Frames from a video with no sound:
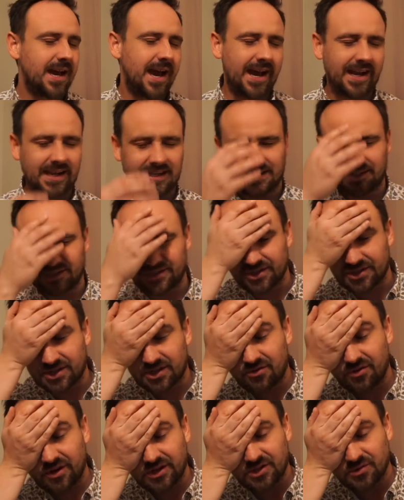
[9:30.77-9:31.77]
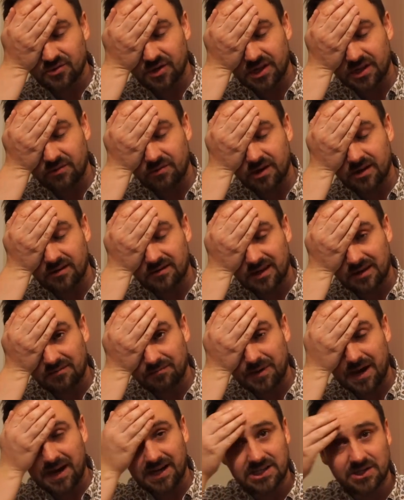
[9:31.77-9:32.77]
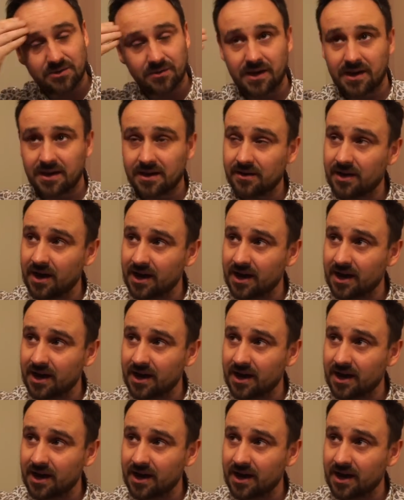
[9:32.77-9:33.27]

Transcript: And it's just cringeworthy when I think back to it.